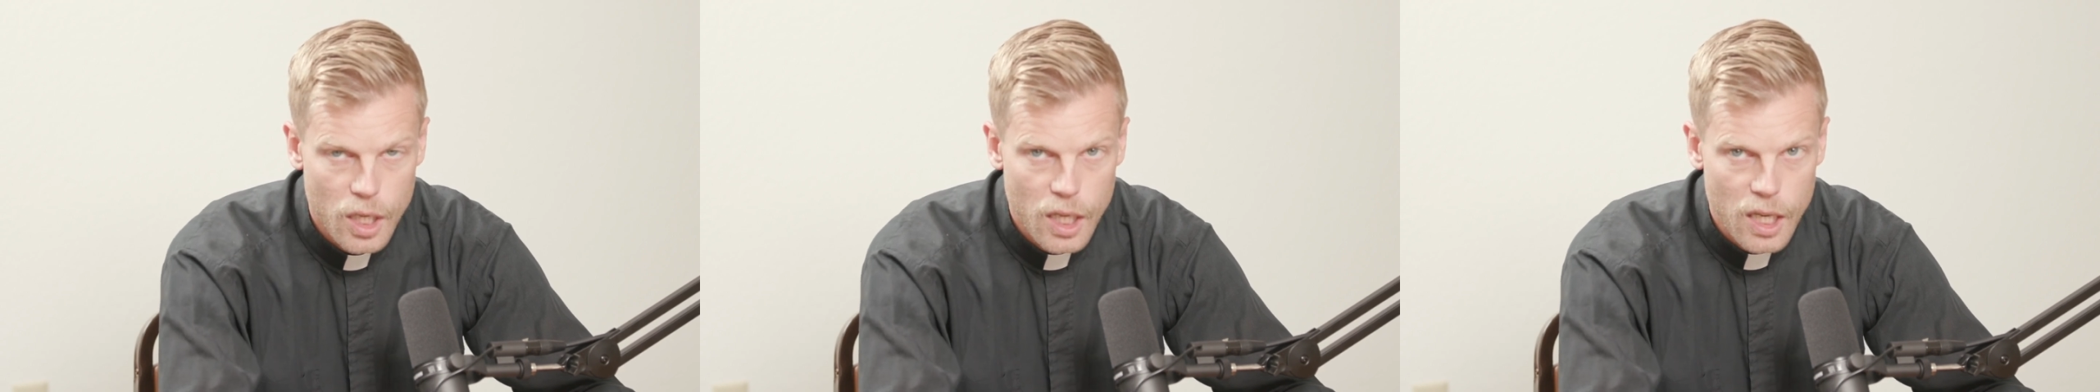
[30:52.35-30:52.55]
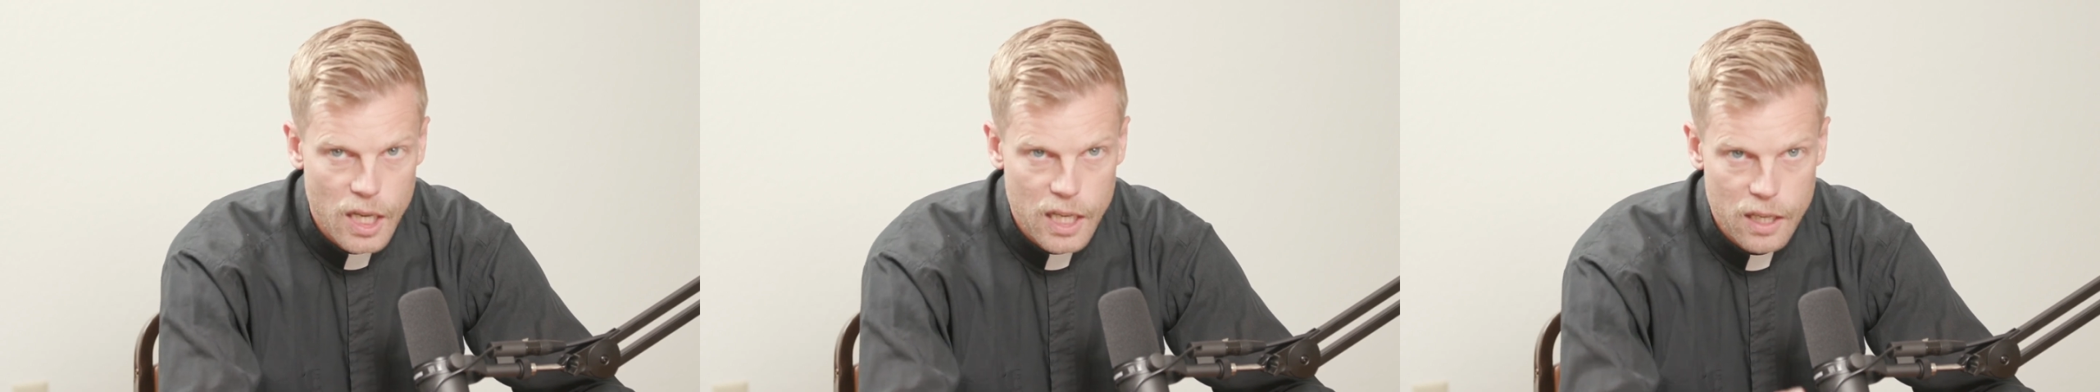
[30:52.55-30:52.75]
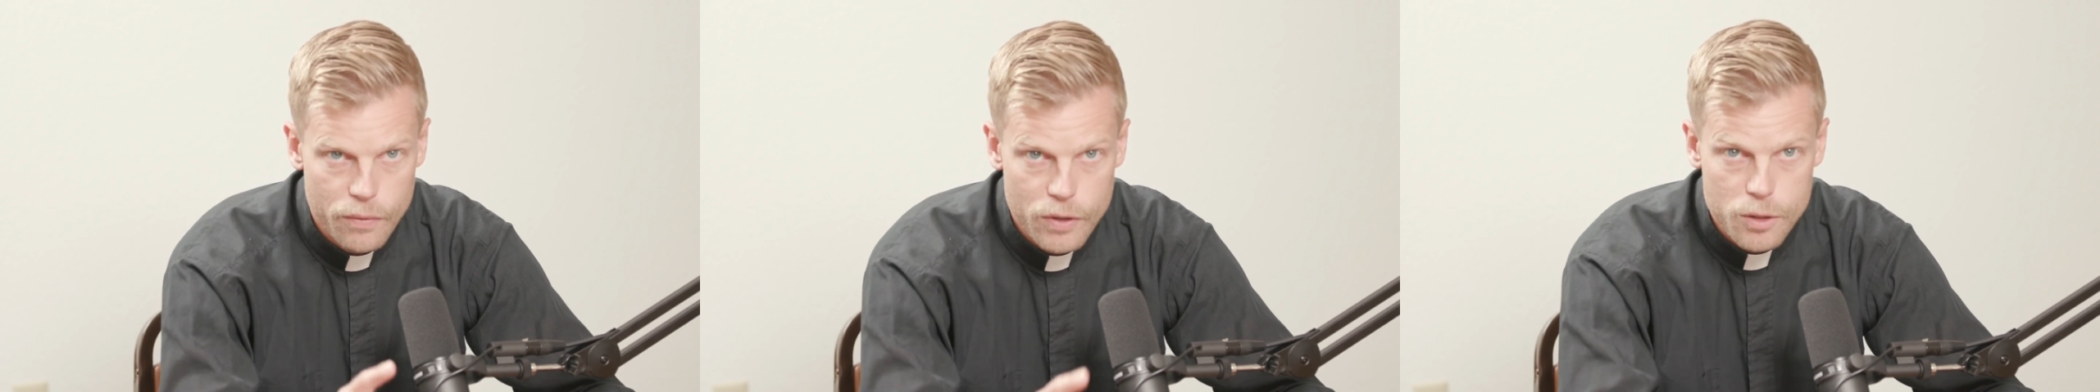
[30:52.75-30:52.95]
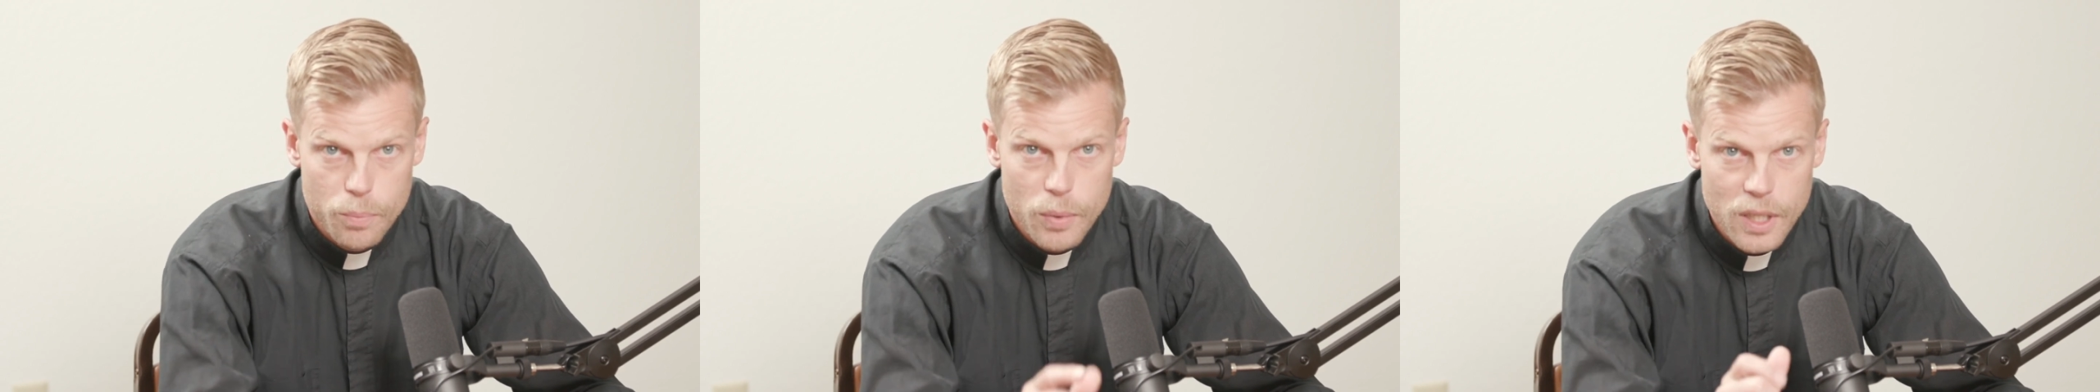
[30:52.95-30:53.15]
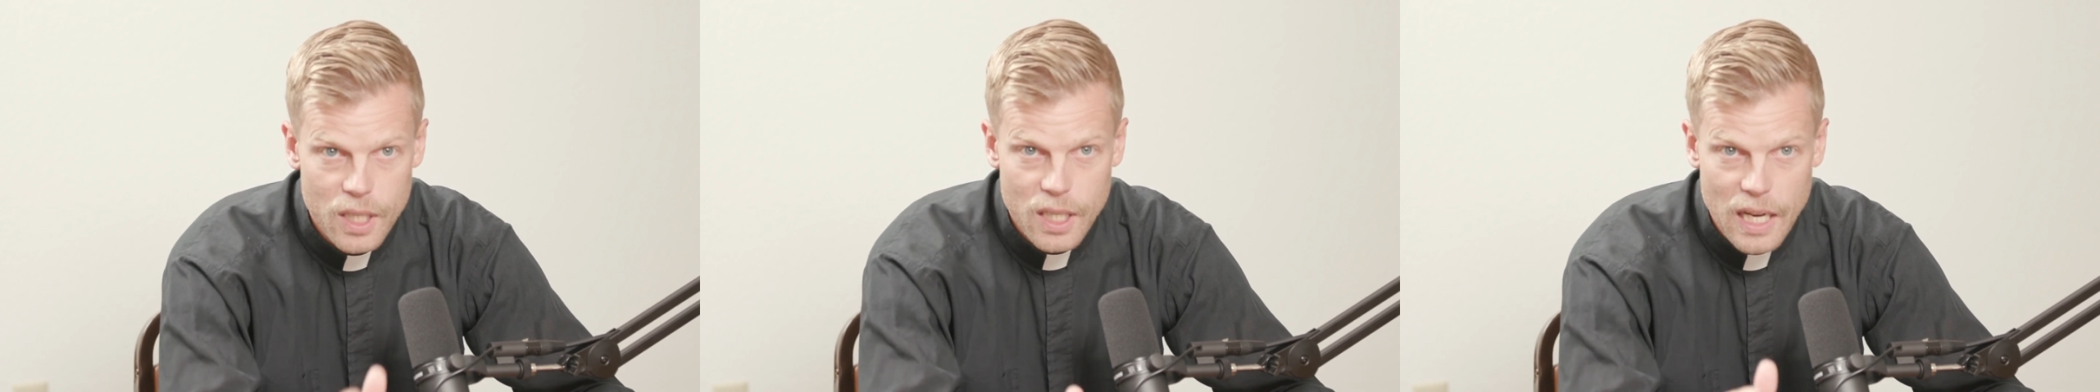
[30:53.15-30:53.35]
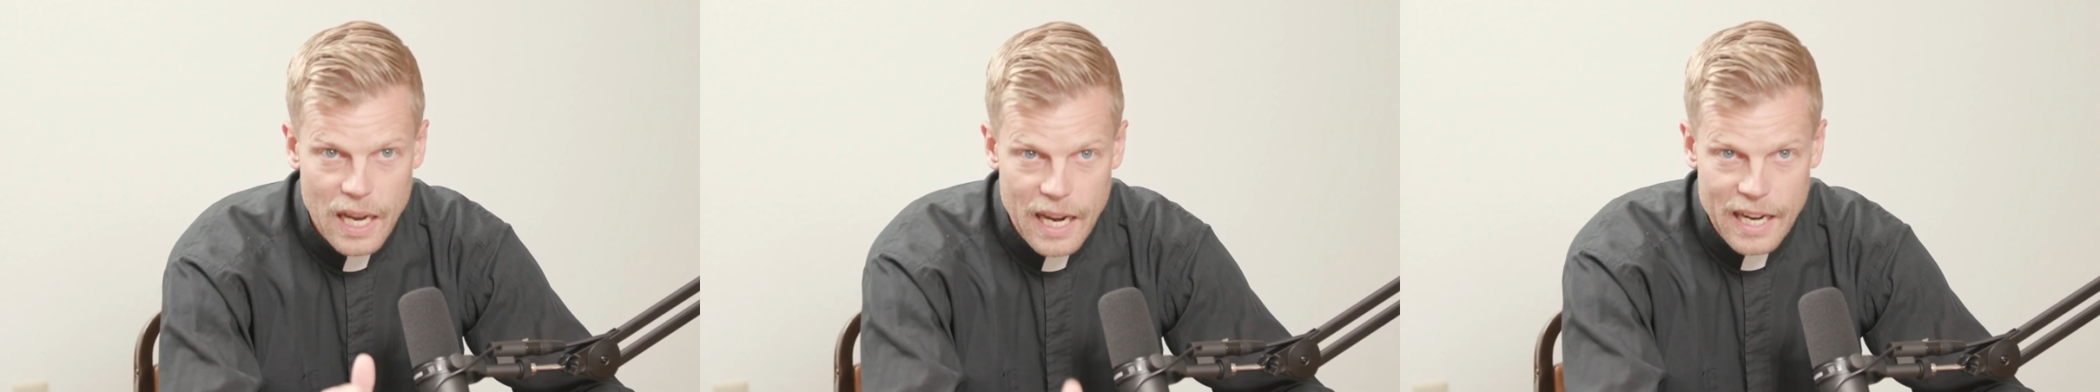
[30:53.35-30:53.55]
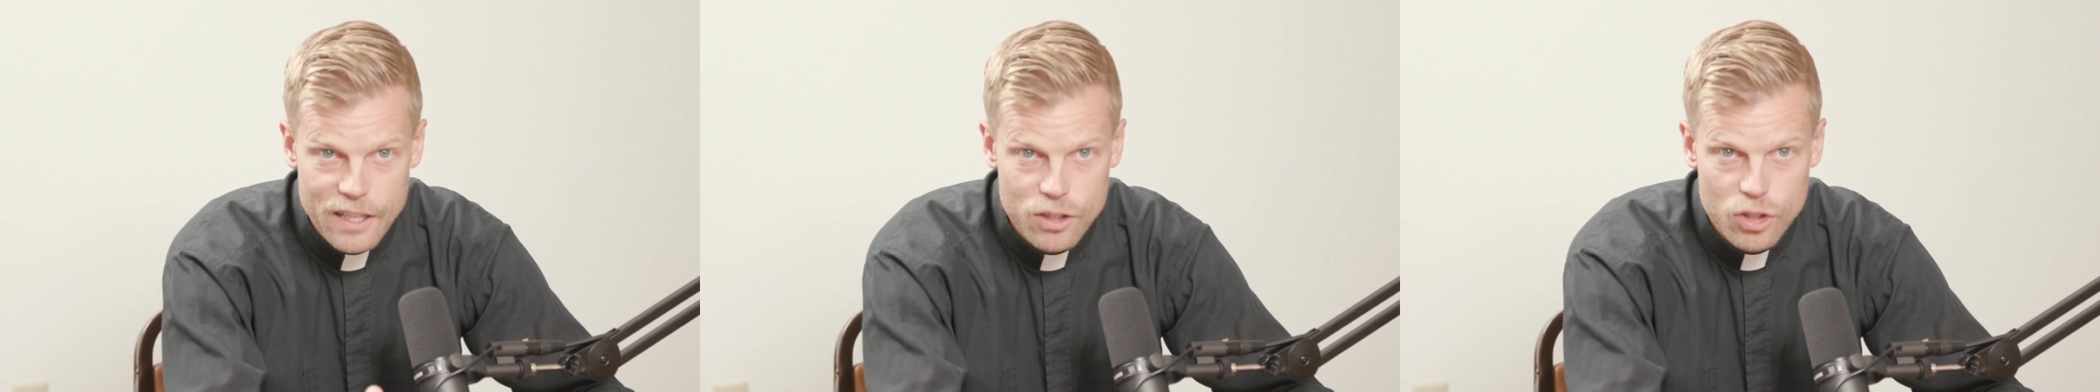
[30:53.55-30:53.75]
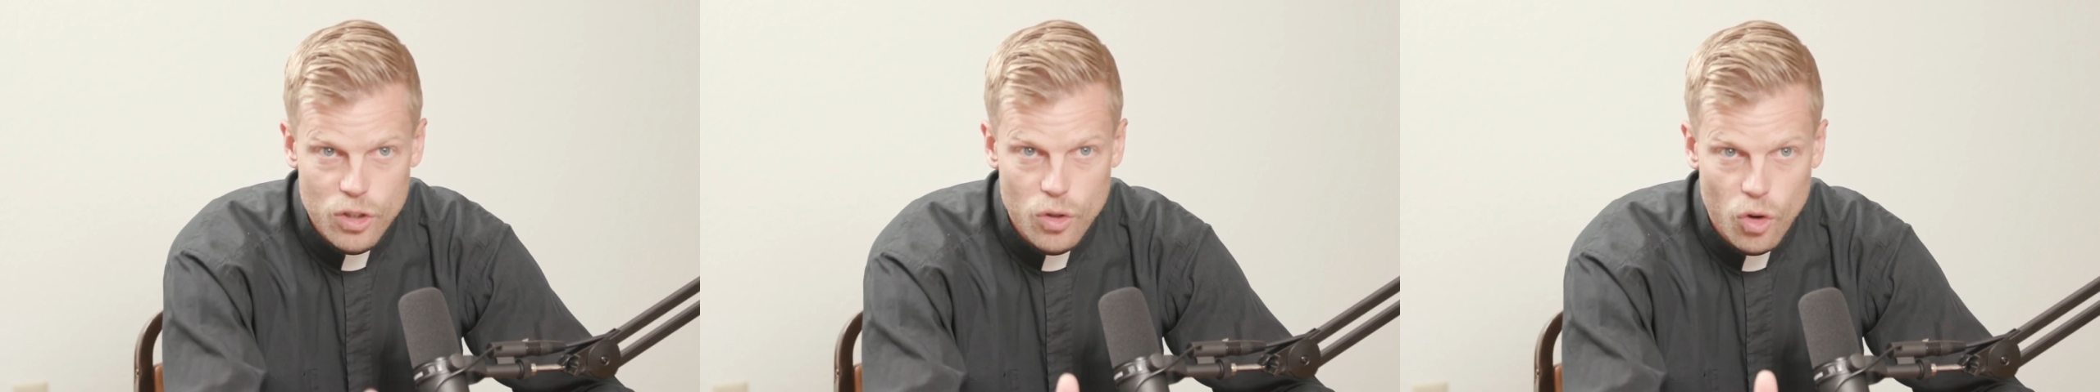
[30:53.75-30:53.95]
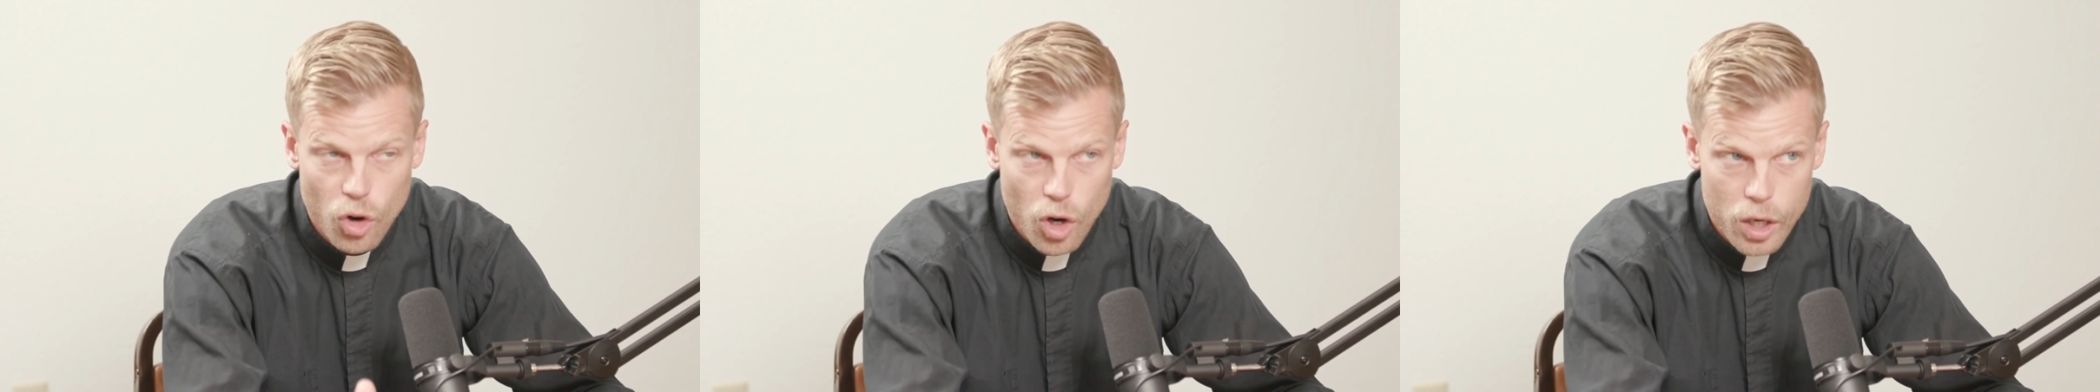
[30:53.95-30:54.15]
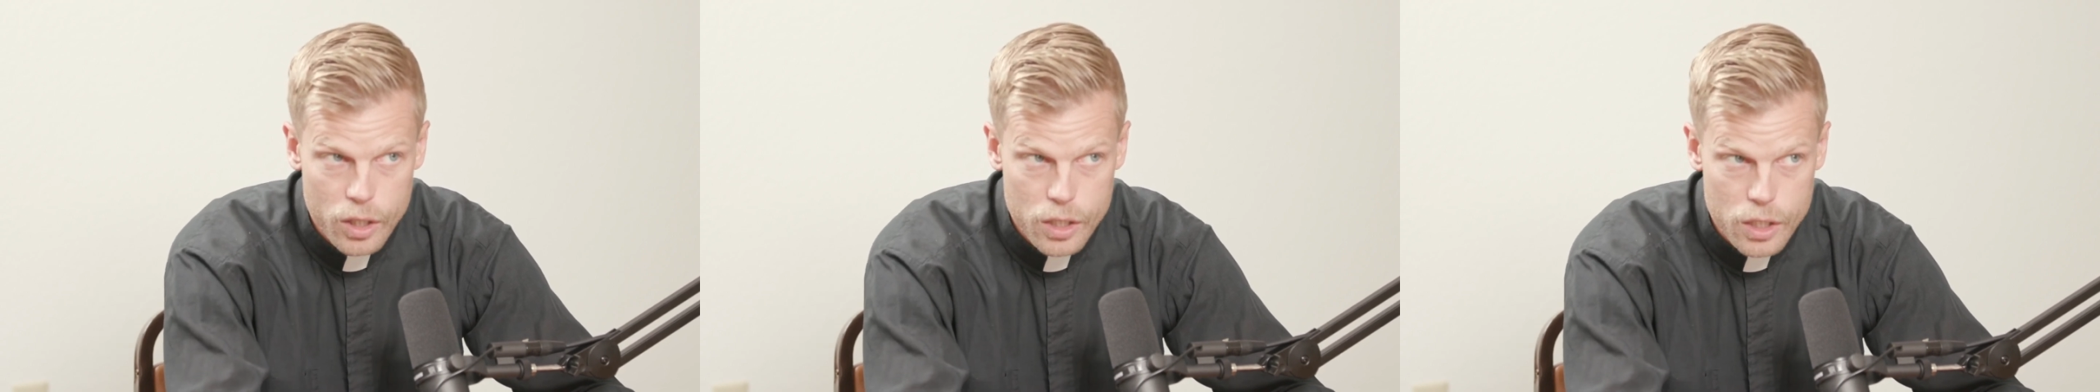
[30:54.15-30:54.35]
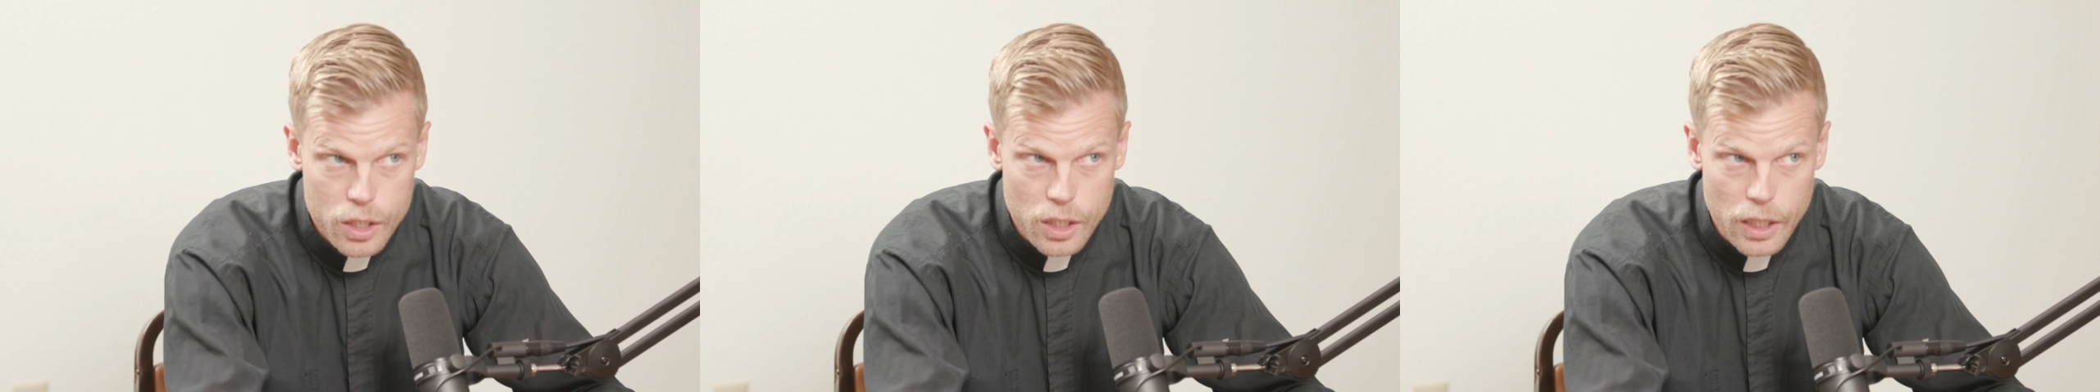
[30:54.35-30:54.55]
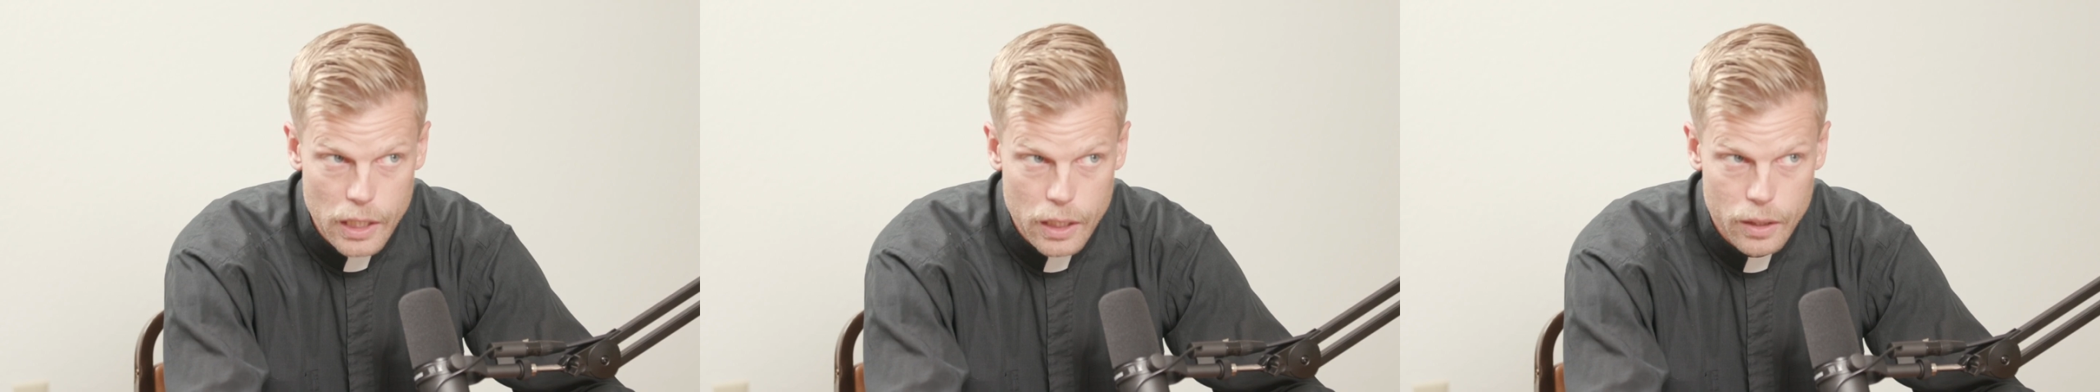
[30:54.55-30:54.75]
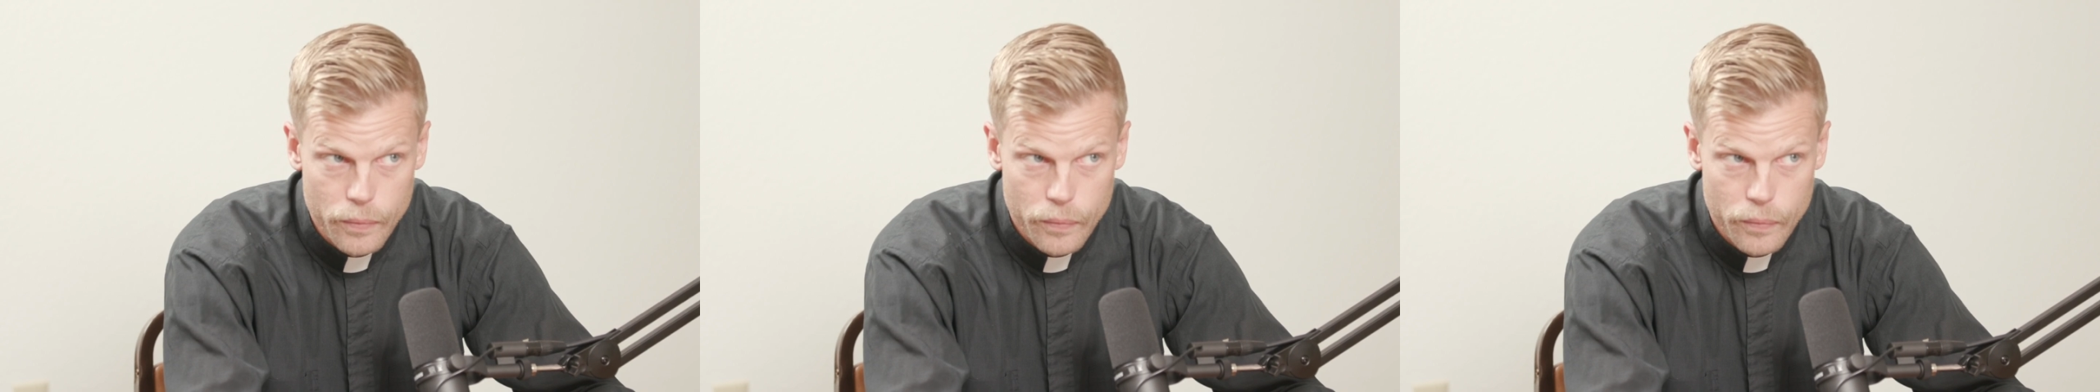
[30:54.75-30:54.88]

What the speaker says: and if it's being answered honestly,